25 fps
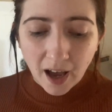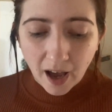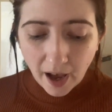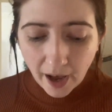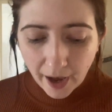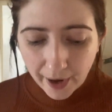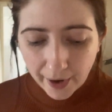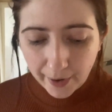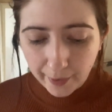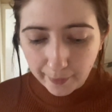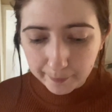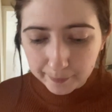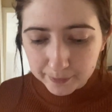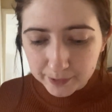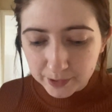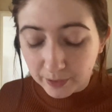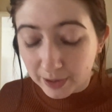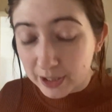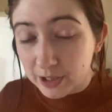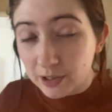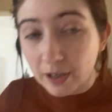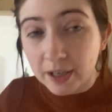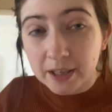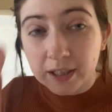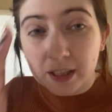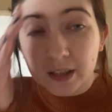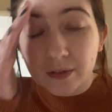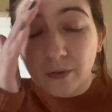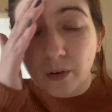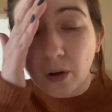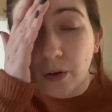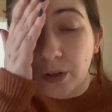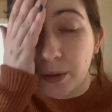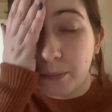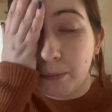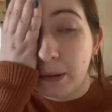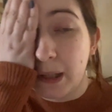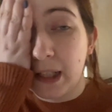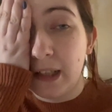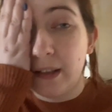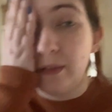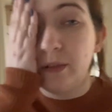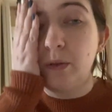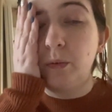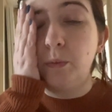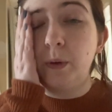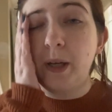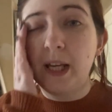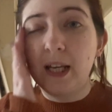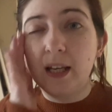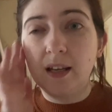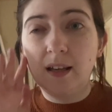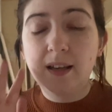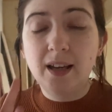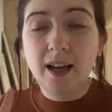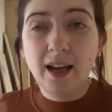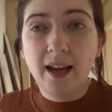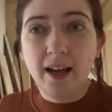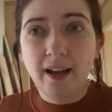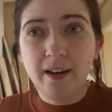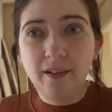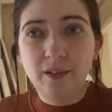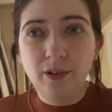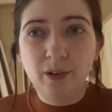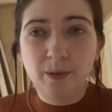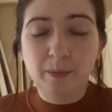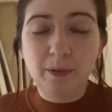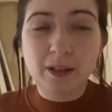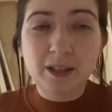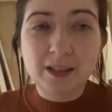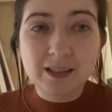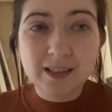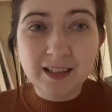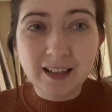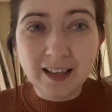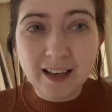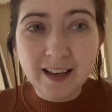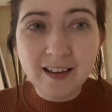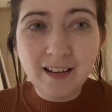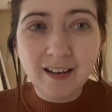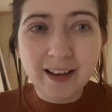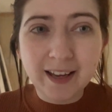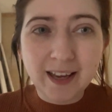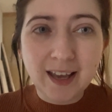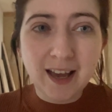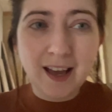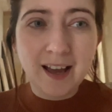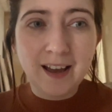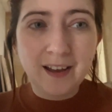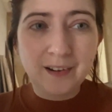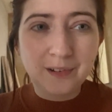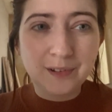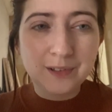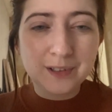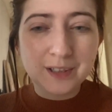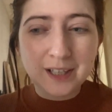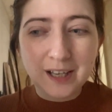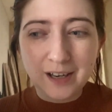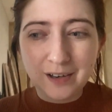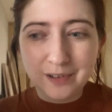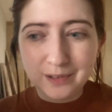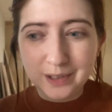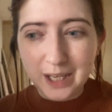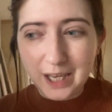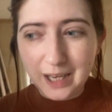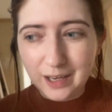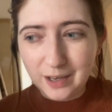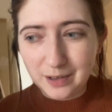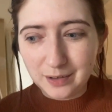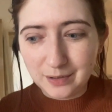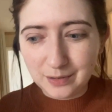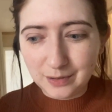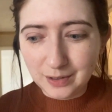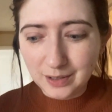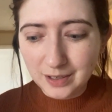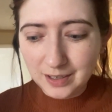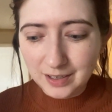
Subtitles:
So I started this vlog at the beginning of the week and honestly, I cannot tell you.